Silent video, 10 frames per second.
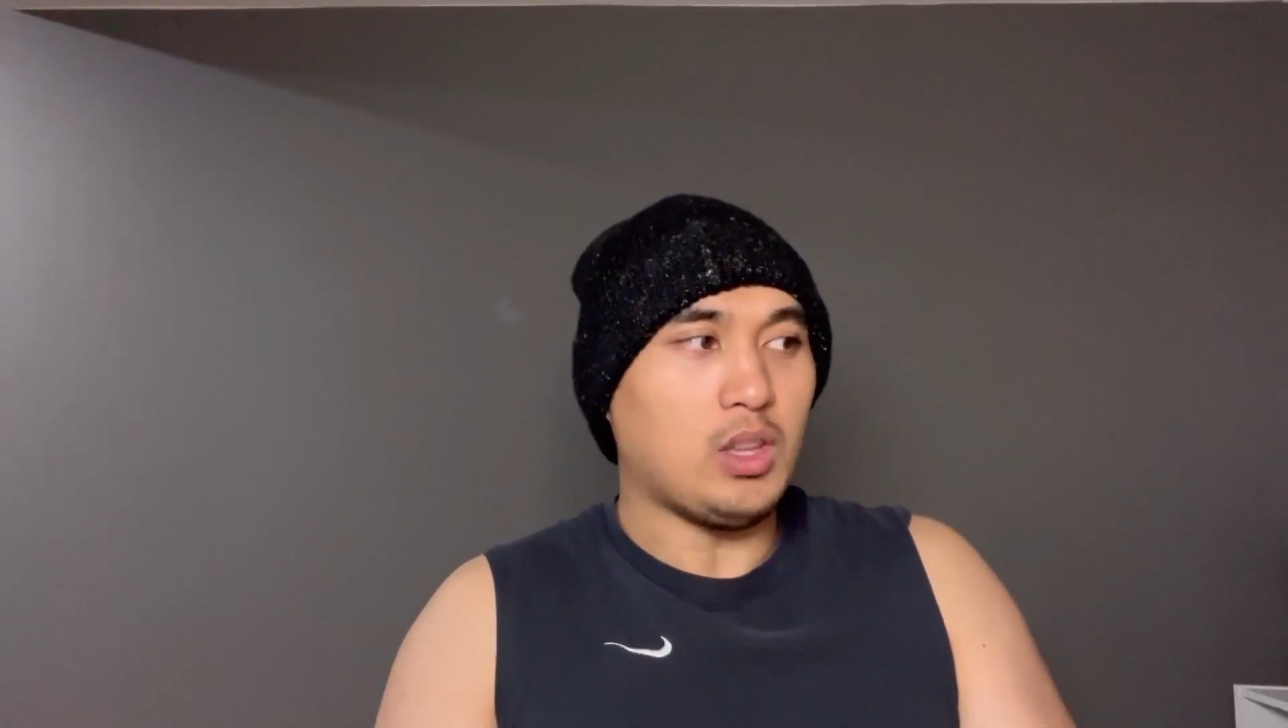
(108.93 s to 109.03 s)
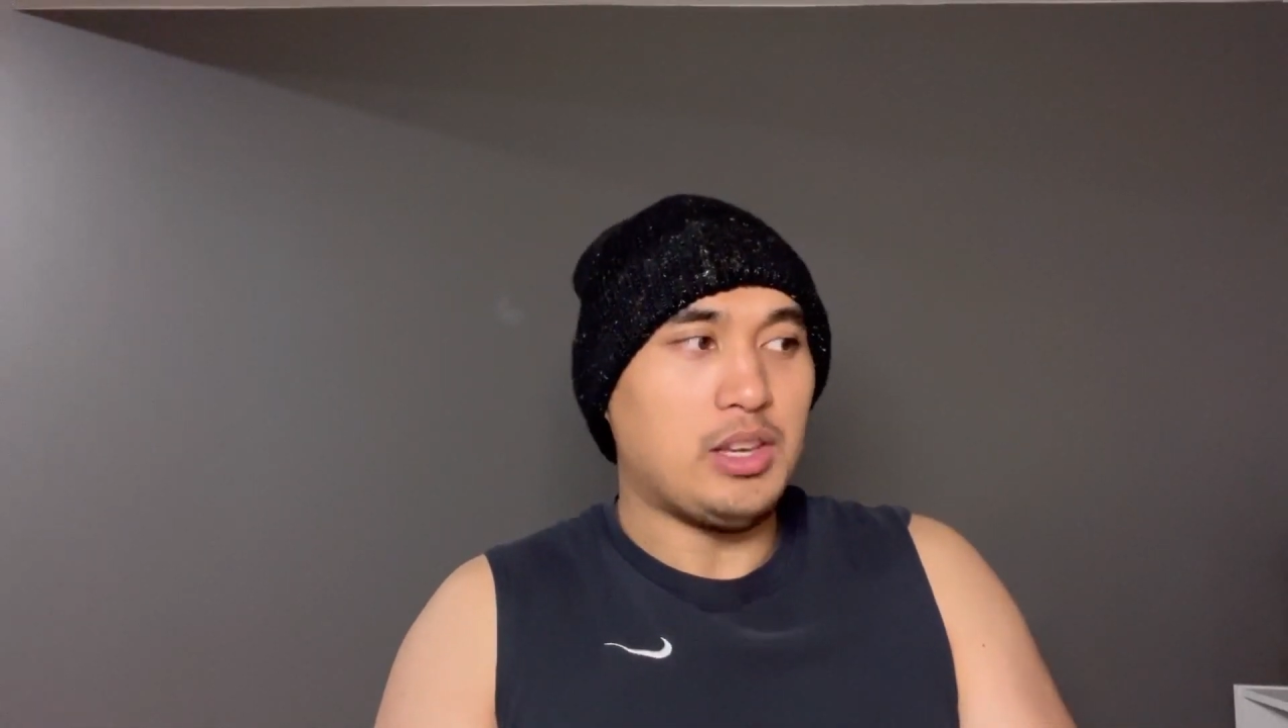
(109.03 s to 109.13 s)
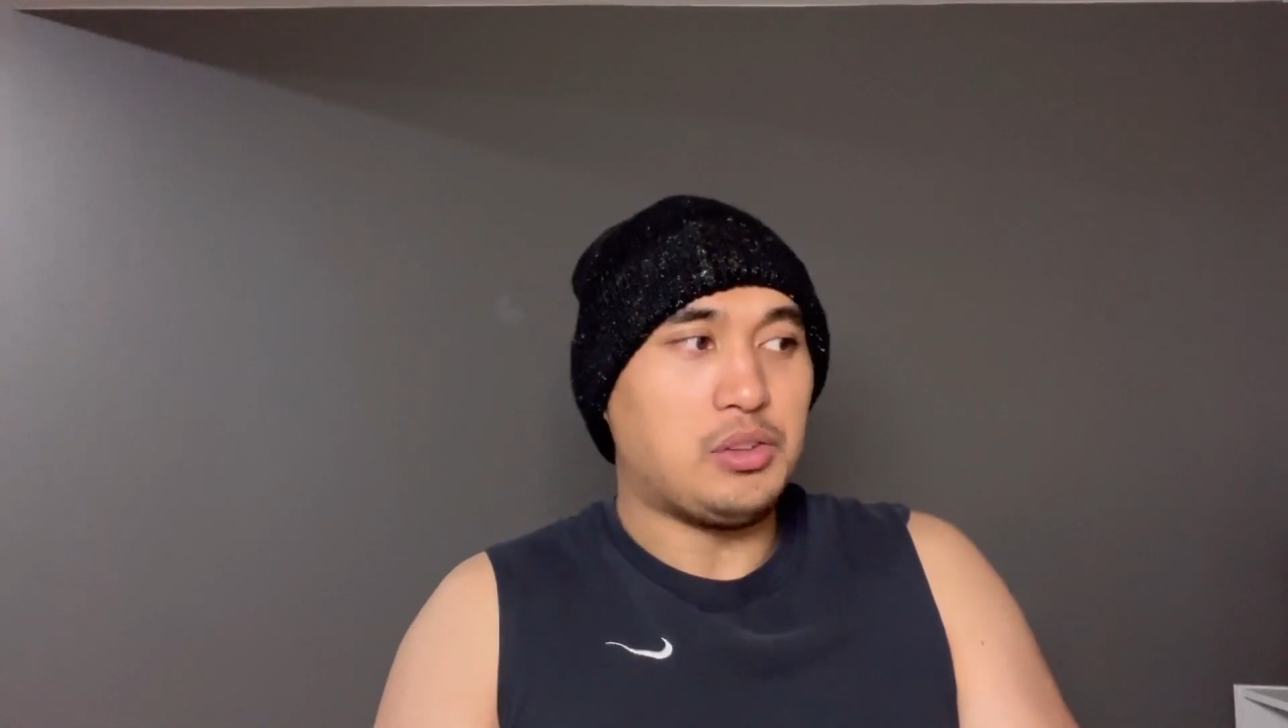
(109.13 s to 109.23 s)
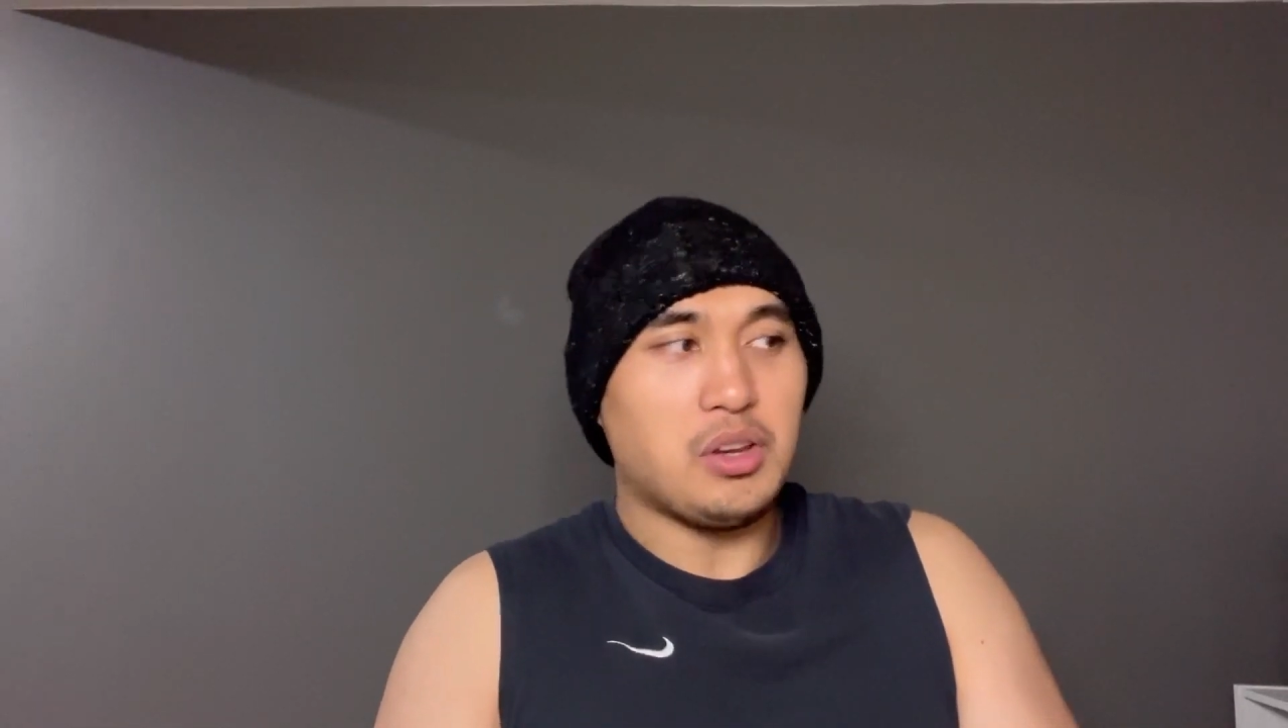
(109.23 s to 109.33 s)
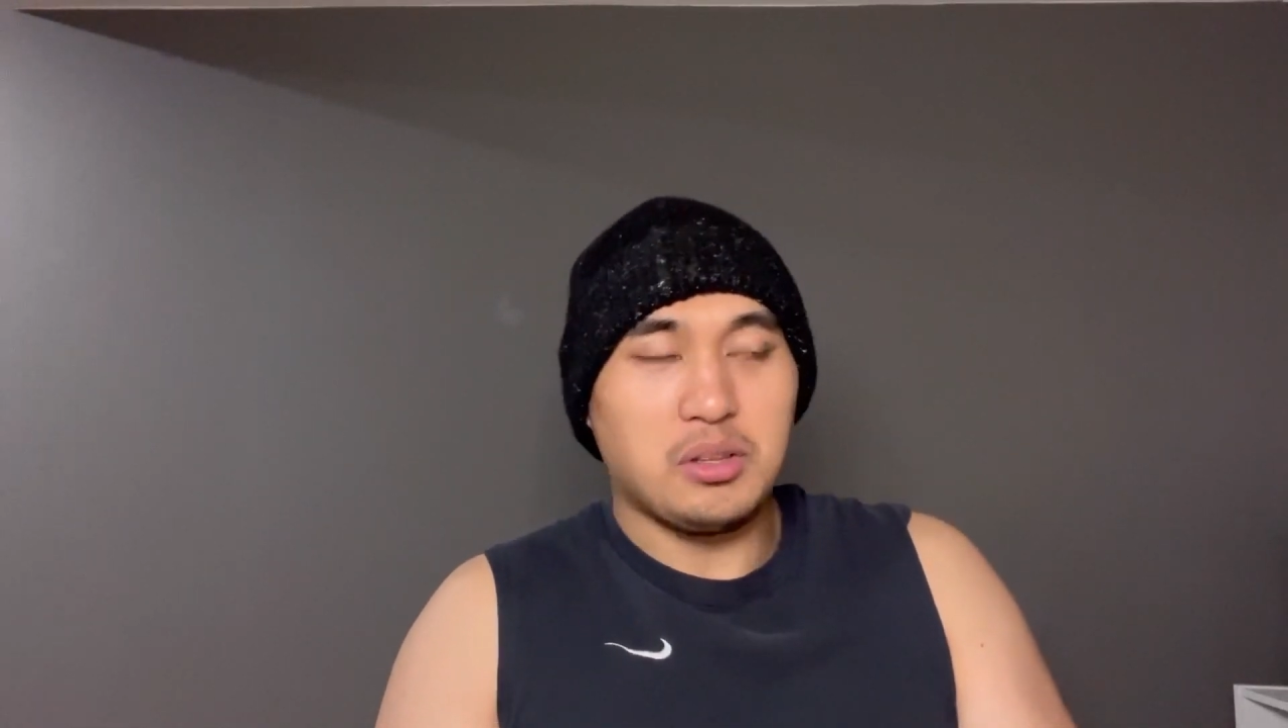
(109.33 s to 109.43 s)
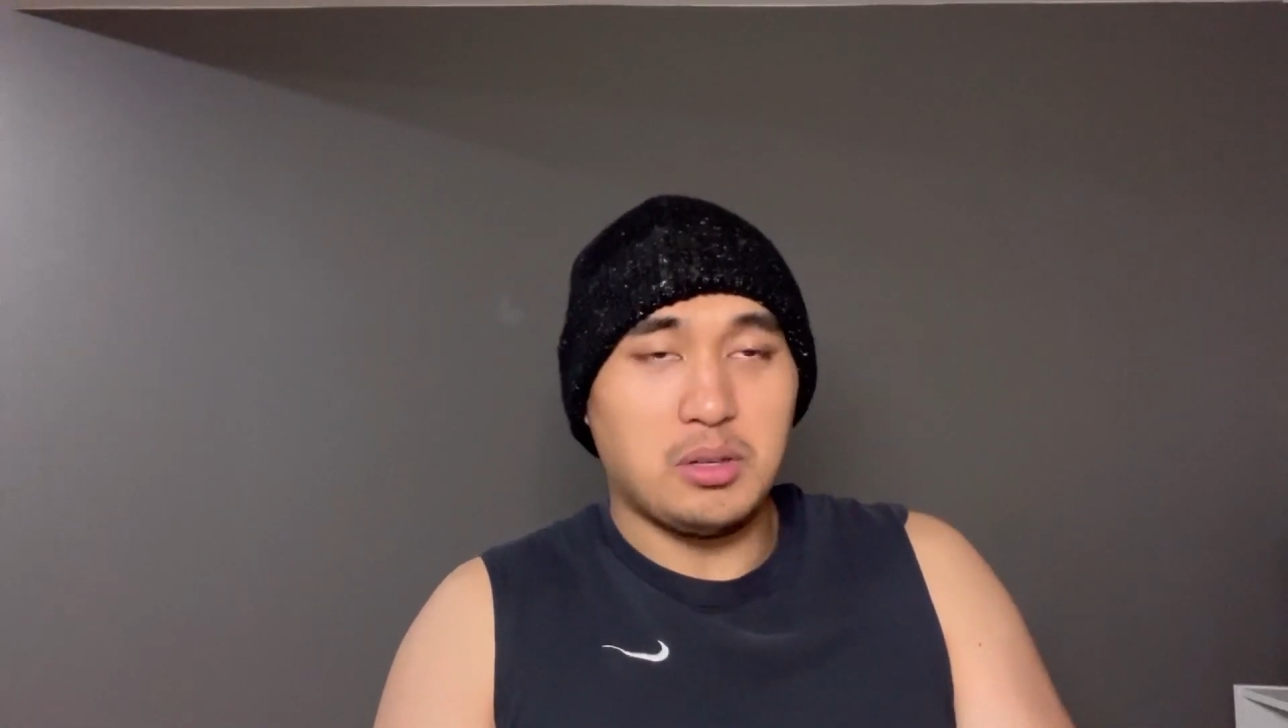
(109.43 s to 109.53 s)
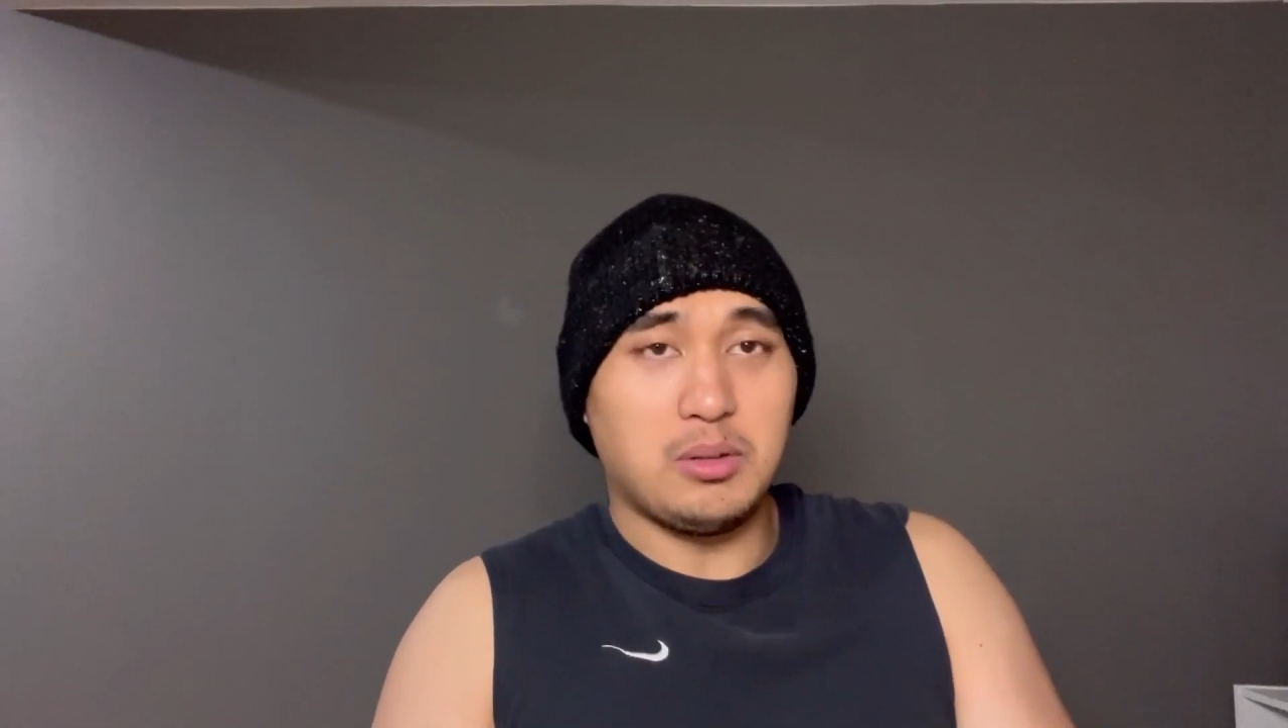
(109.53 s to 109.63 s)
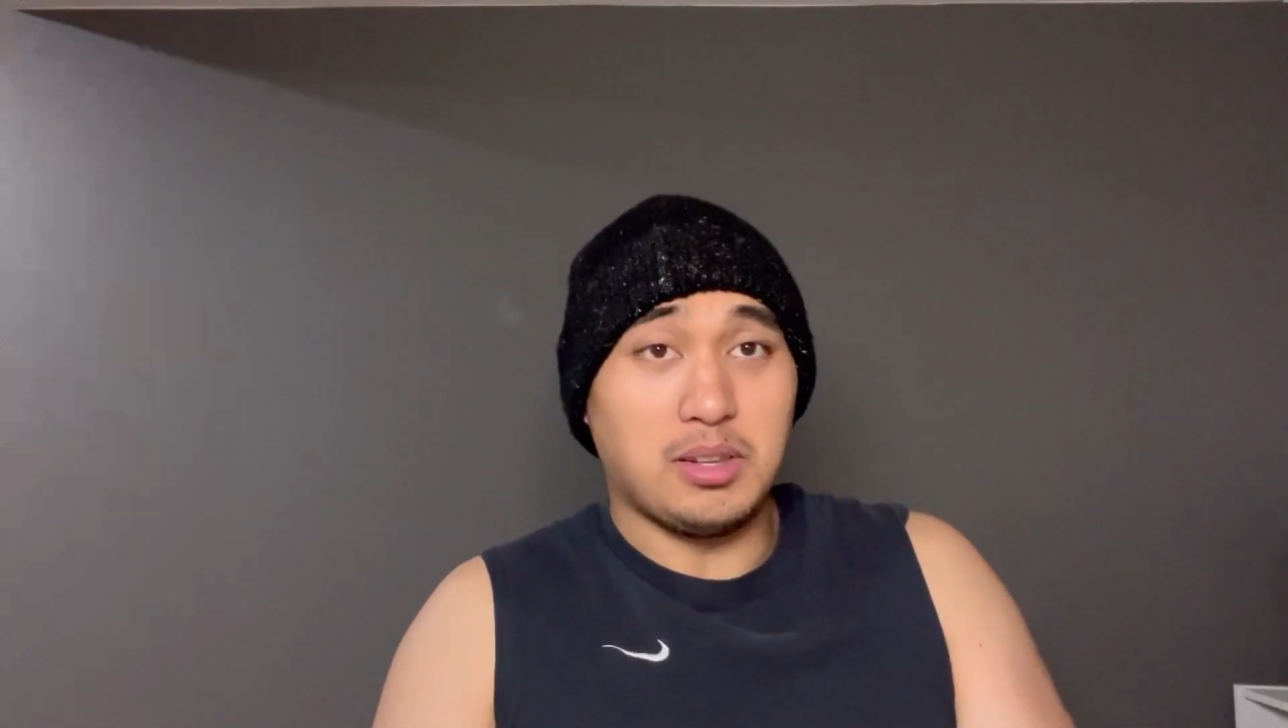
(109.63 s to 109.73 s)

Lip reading: It doesn't